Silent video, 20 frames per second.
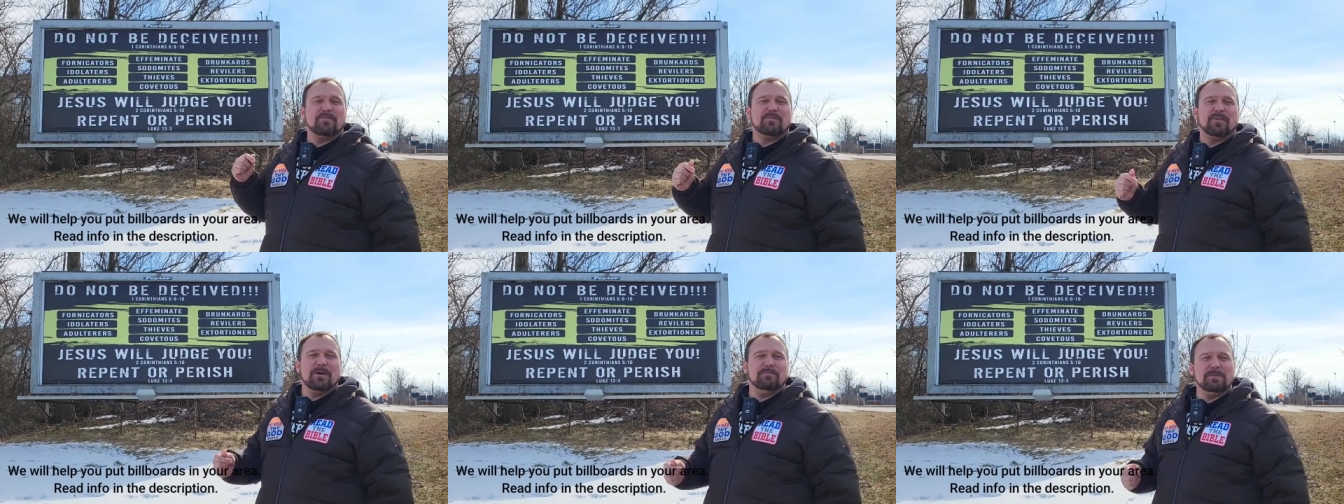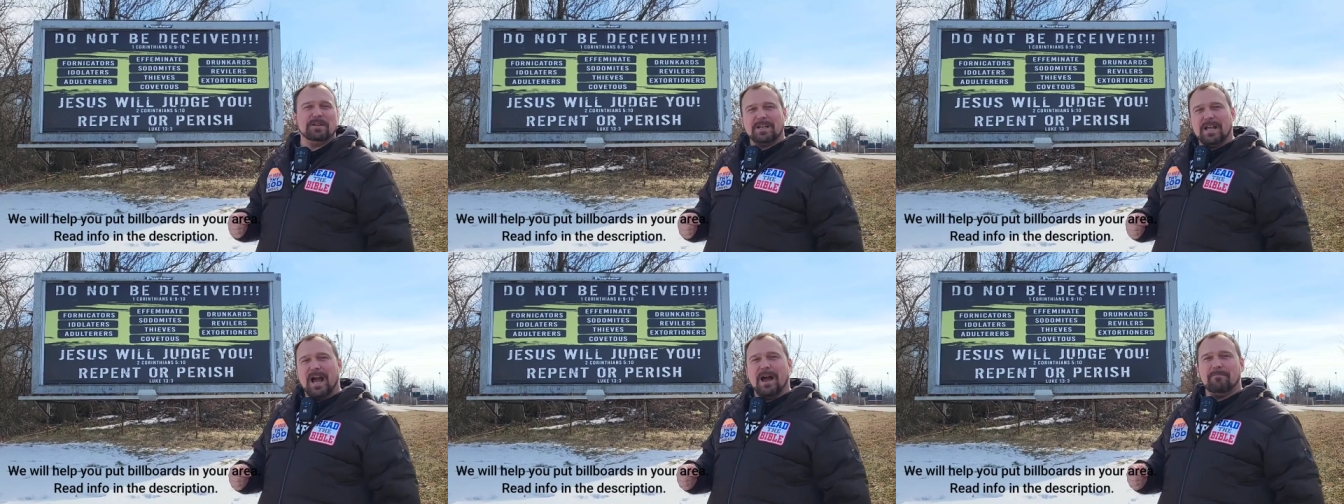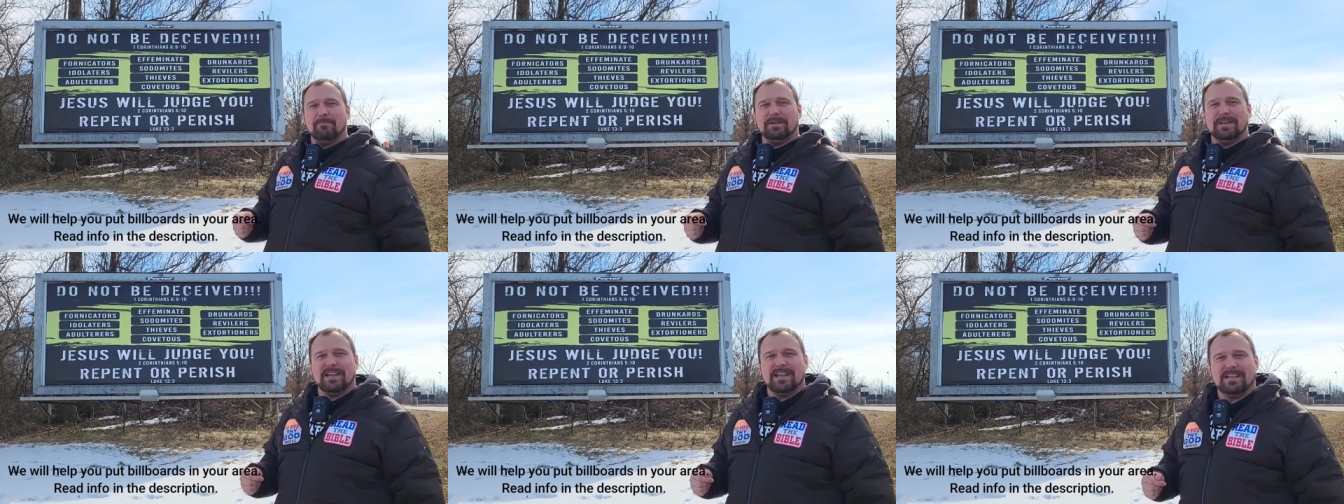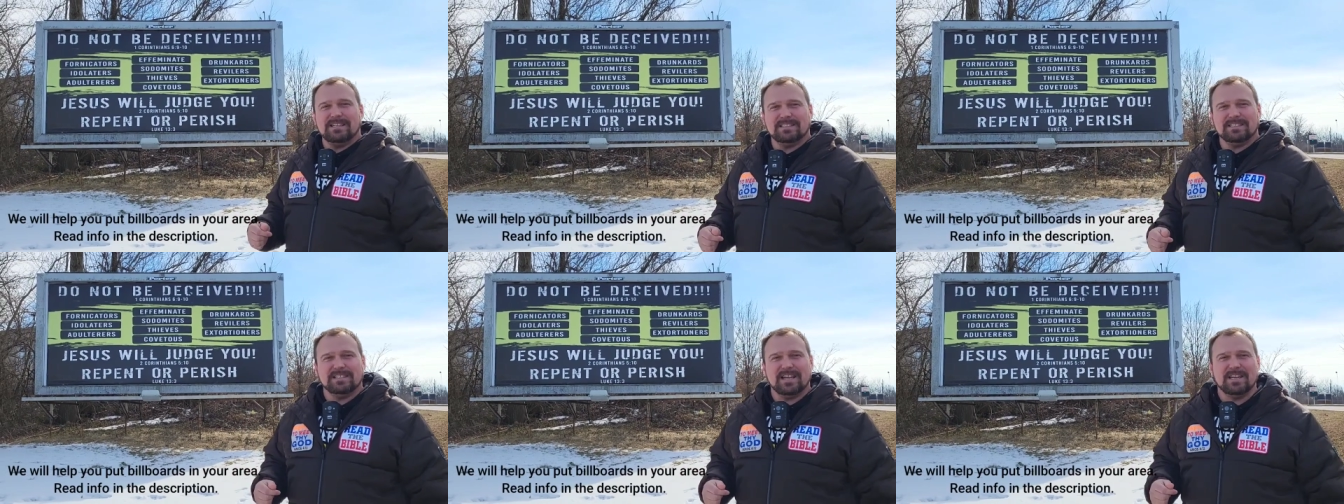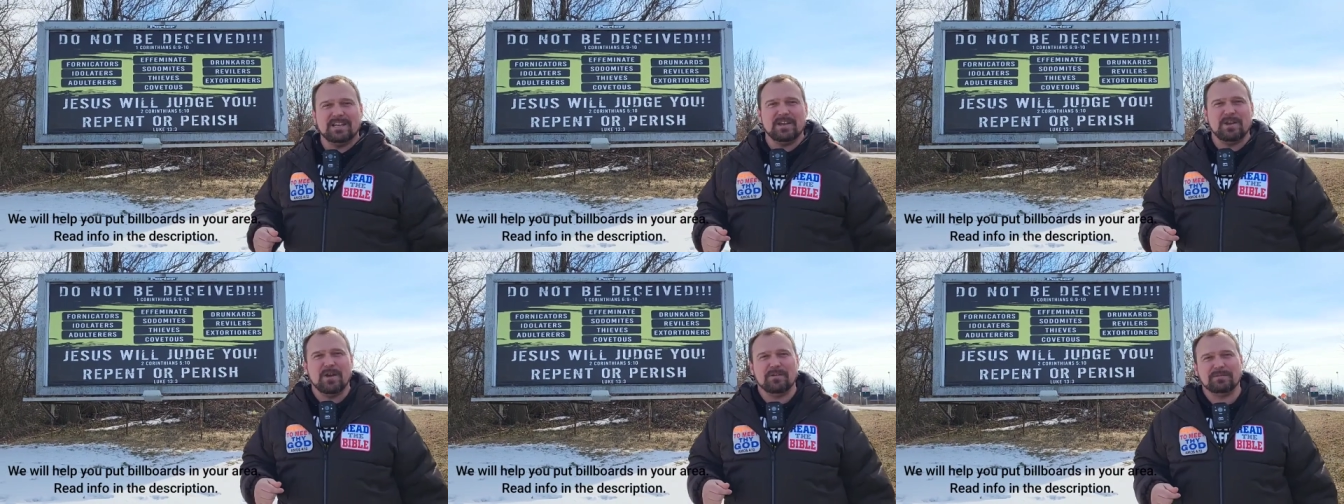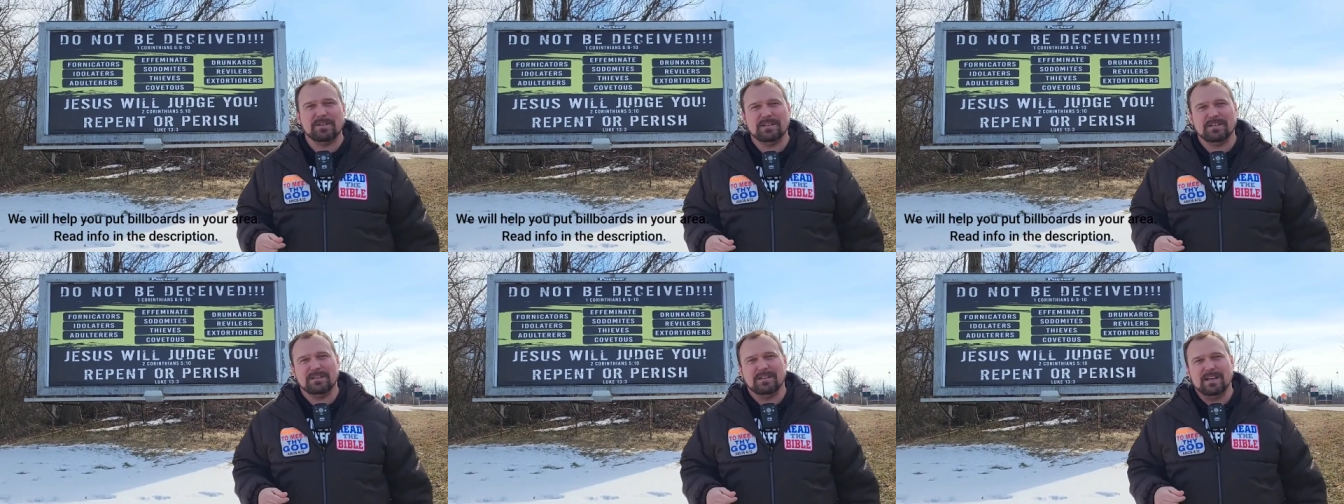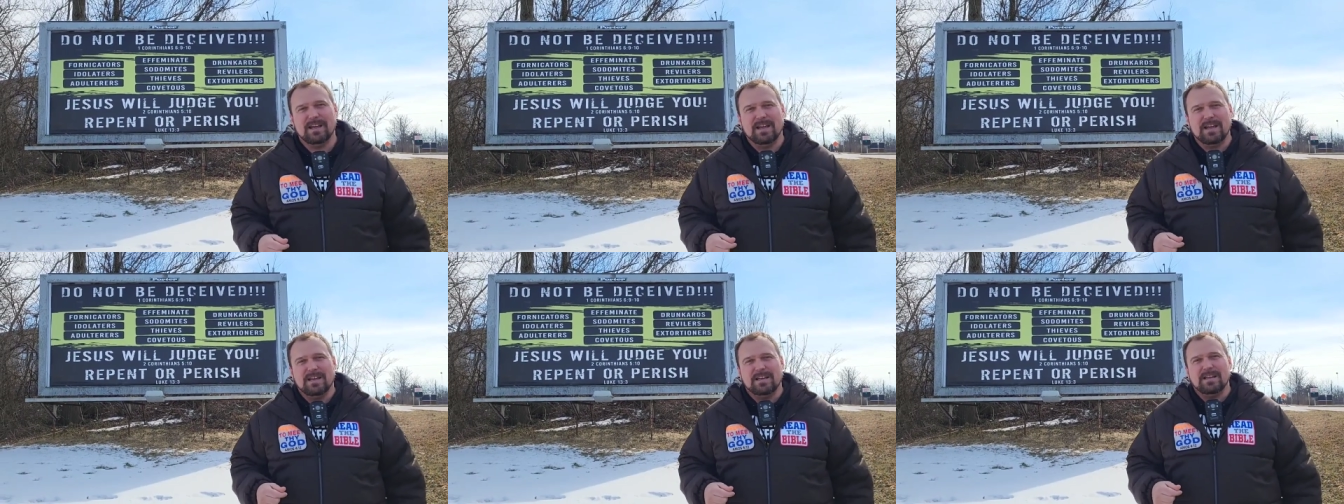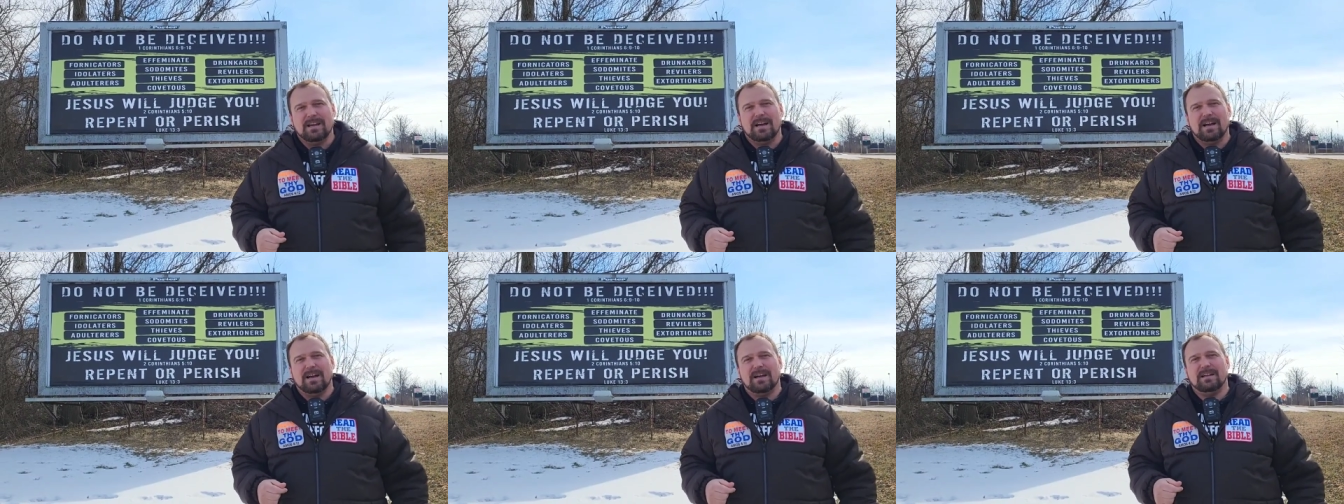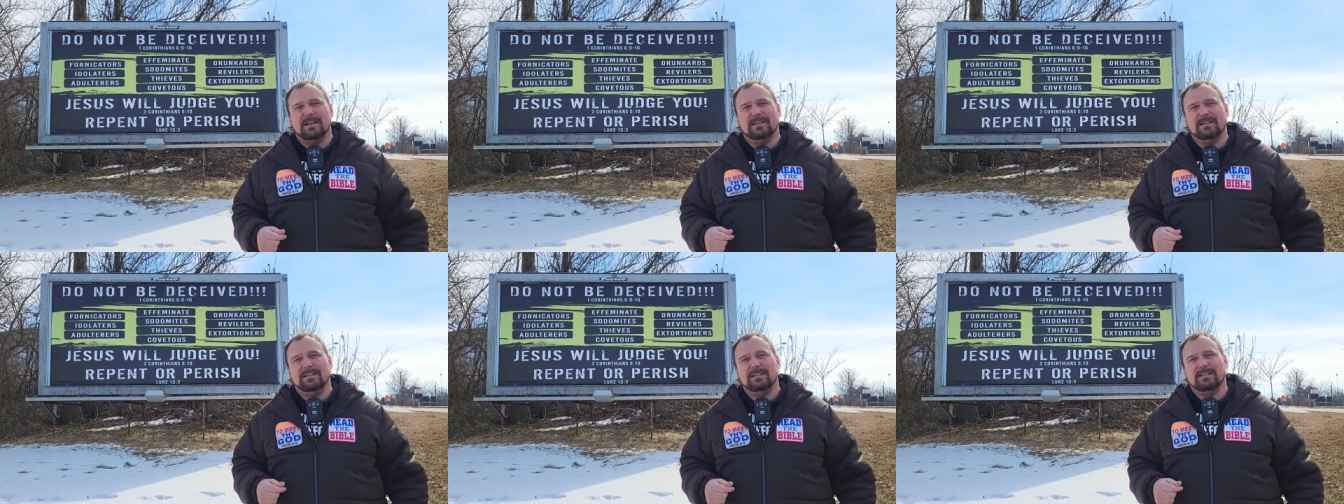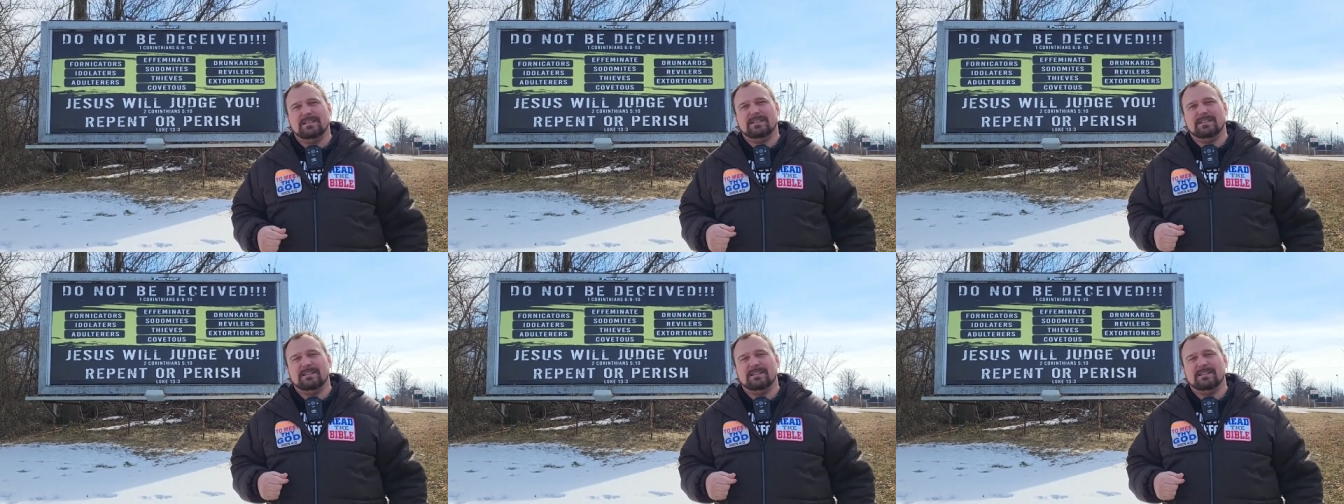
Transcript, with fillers: from the companies, and you have to uh,